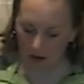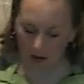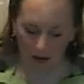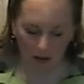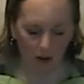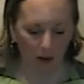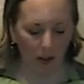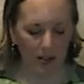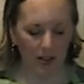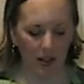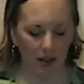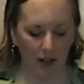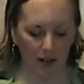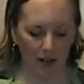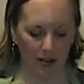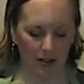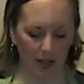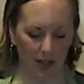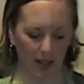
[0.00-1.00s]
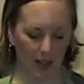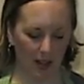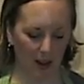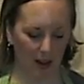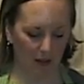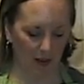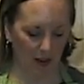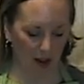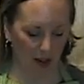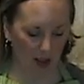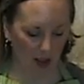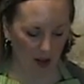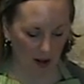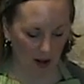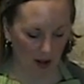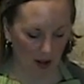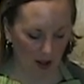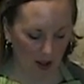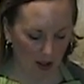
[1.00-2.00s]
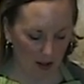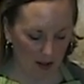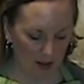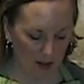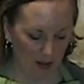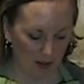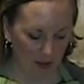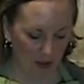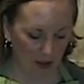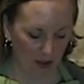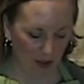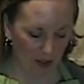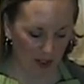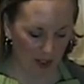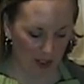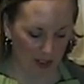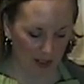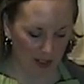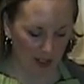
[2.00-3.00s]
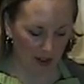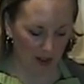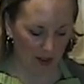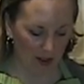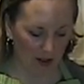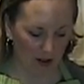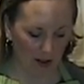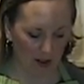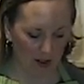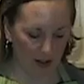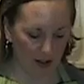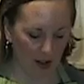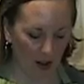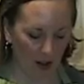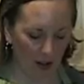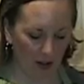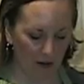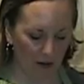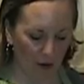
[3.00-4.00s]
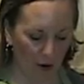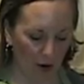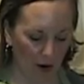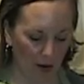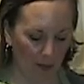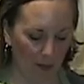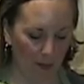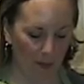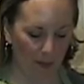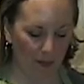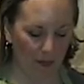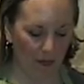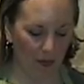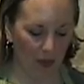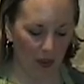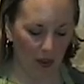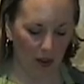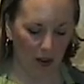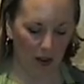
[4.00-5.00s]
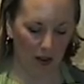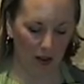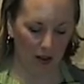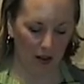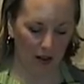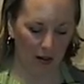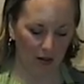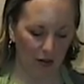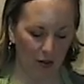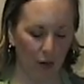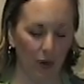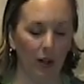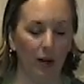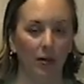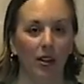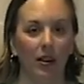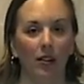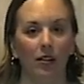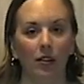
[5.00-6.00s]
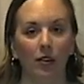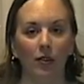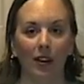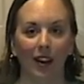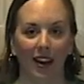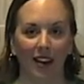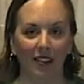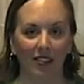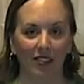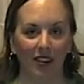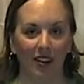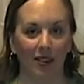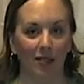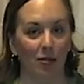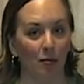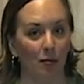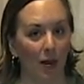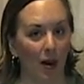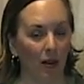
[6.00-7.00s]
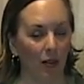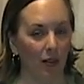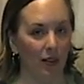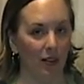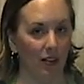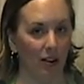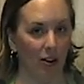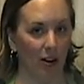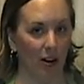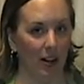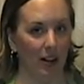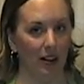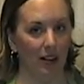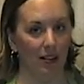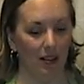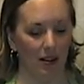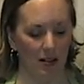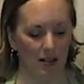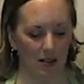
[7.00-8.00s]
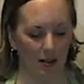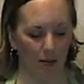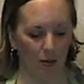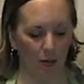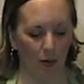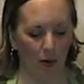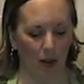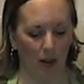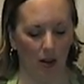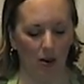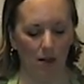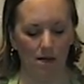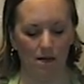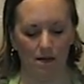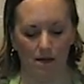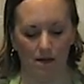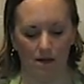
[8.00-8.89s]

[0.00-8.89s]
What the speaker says: So as you can see, I've got several ingredients here that are in solid form. So what I'm going to do next is melt these ingredients in a double boiler.